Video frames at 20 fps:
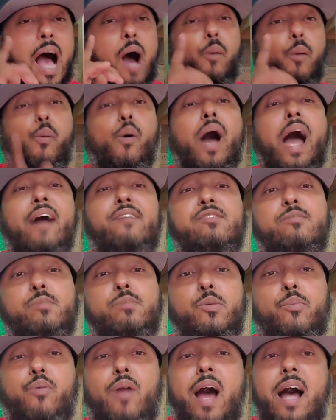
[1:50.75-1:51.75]
I will have some
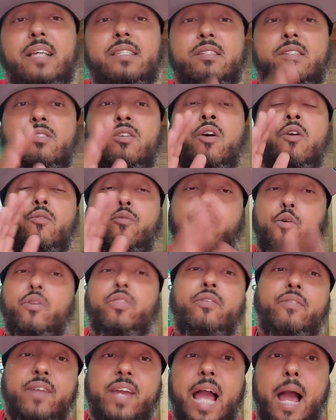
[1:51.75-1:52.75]
surprises
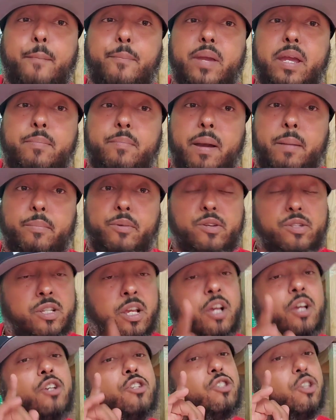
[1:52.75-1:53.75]
for the VIP
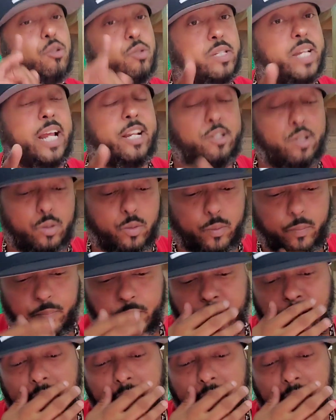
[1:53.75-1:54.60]
members, so stay tuned.